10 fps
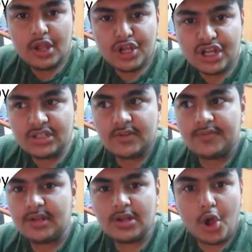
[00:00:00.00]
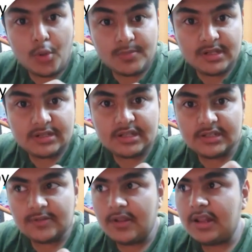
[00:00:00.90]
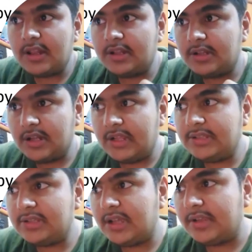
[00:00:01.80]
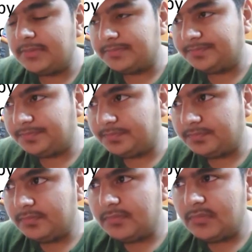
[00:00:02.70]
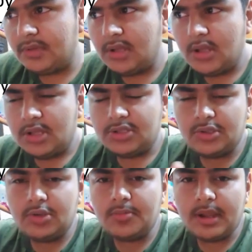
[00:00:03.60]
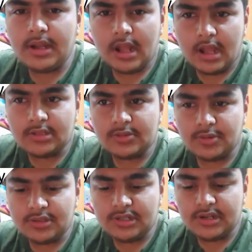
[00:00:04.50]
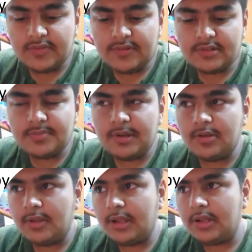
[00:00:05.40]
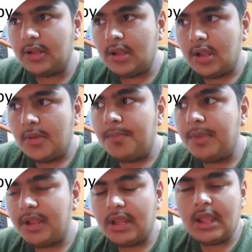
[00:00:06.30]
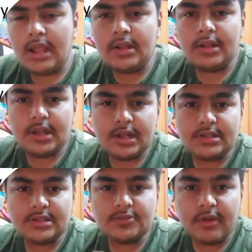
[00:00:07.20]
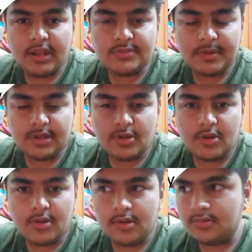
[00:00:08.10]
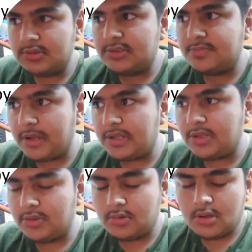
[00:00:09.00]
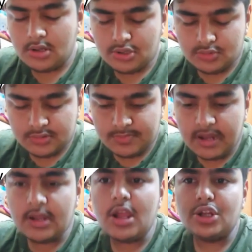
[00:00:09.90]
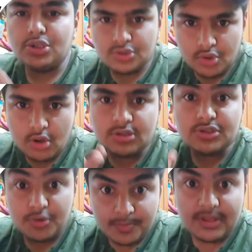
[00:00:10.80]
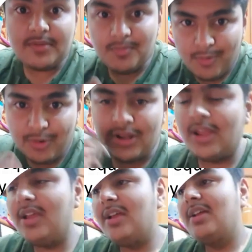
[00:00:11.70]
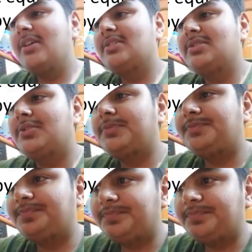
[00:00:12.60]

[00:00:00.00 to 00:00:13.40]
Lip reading: redshifted objects as well in the night sky. So you might ask, what is the difference between Mary and Neris's wide spectroscopy mode? So